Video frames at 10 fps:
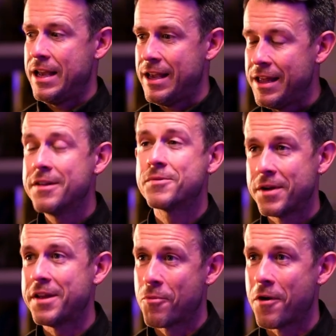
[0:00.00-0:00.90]
it is
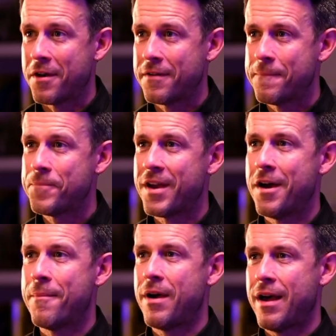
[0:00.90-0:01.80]
really important.
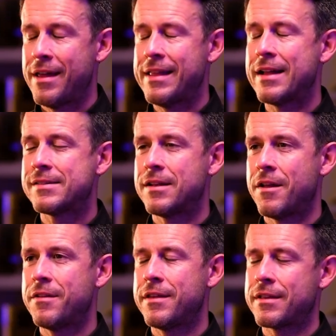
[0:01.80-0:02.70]
And that's
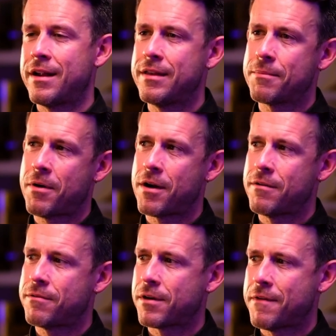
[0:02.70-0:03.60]
another thing that I think part
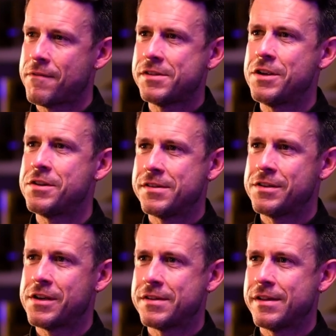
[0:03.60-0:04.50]
of our conversation is
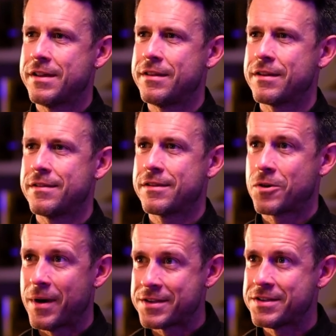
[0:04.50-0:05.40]
suggesting, that the
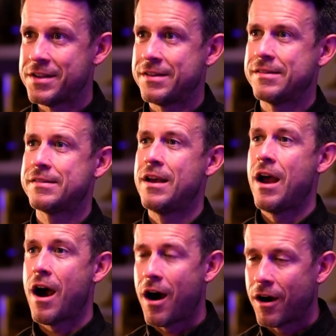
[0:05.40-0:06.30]
questions
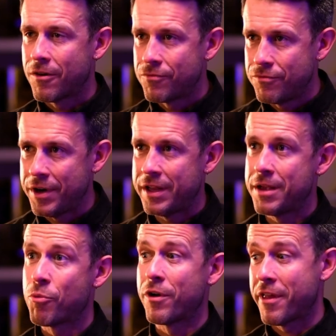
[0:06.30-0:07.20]
are really
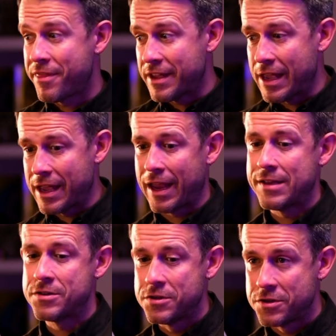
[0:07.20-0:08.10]
important. The thinking
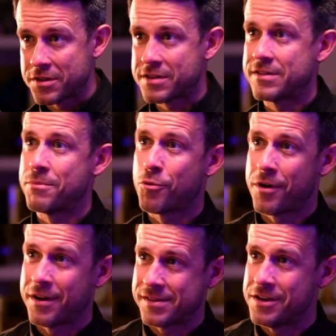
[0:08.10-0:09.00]
is just as
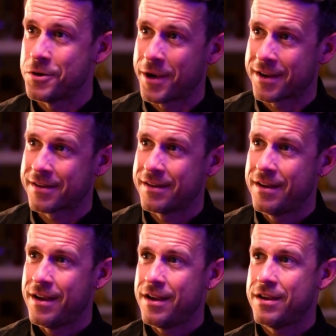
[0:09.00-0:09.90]
important as the doing,
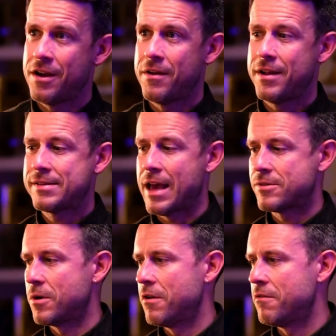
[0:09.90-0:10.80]
mm-hmm. you know, it's
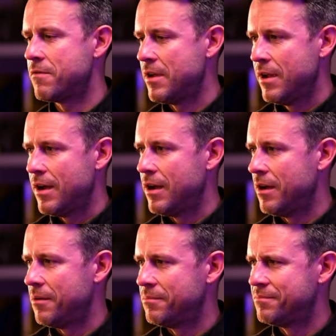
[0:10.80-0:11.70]
that sort of,
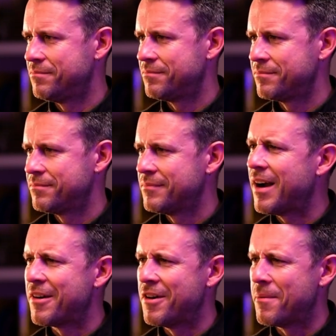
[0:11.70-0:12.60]

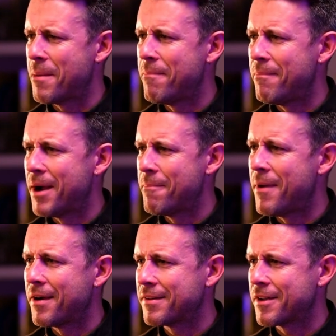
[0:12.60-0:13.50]
I don't know, my
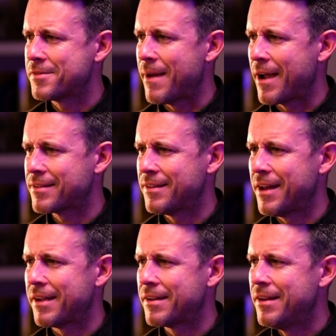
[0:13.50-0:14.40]
mind goes back to
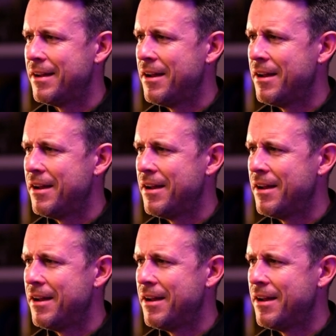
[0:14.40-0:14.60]
like